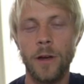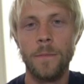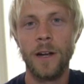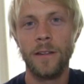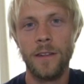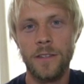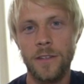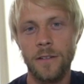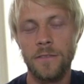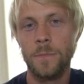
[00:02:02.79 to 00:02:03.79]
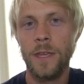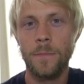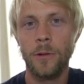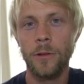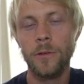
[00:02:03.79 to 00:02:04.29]
primarily serves
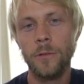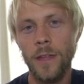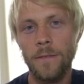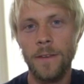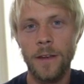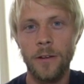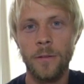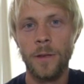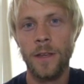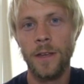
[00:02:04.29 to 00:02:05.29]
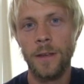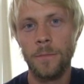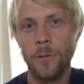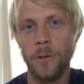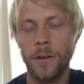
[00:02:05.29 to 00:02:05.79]
people who live in urban
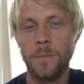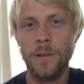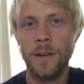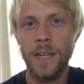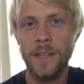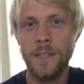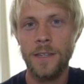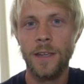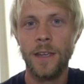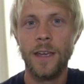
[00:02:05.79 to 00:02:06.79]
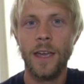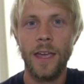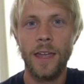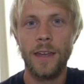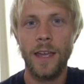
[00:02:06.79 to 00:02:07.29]
and poor communities.
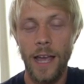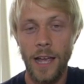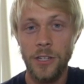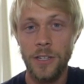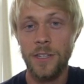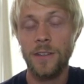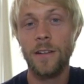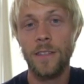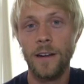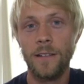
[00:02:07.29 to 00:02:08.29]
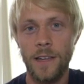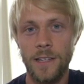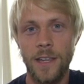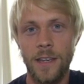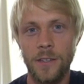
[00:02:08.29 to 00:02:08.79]
And it actually started there in
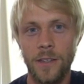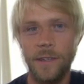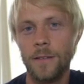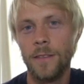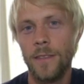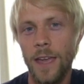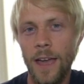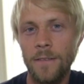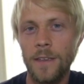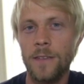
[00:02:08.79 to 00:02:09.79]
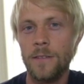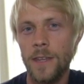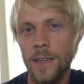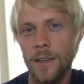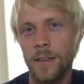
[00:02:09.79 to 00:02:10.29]
Los Angeles. They have a
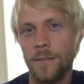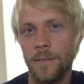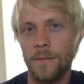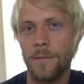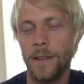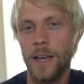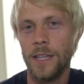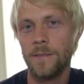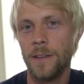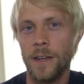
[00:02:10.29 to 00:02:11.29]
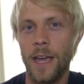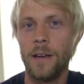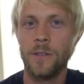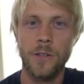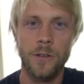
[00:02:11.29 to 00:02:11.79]
unique philosophy on
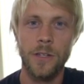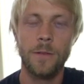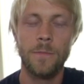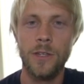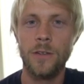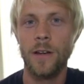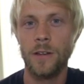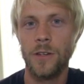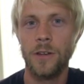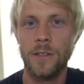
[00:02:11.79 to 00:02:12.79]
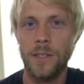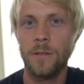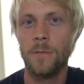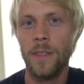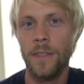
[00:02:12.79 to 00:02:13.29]
how church can be structured. And
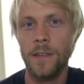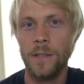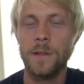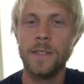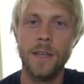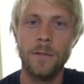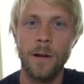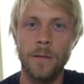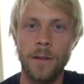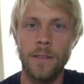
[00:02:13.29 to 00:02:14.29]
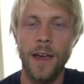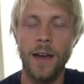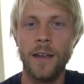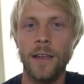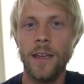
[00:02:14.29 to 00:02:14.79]
so one of the things we did while we were
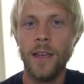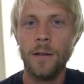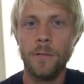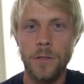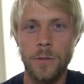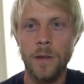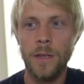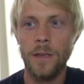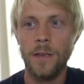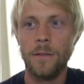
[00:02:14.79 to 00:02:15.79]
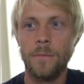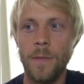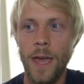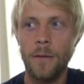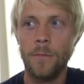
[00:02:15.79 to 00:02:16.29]
there was we
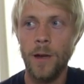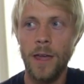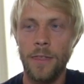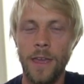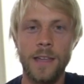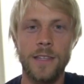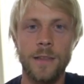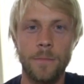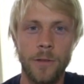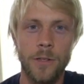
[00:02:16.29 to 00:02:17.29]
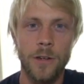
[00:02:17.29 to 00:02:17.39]
met with a simple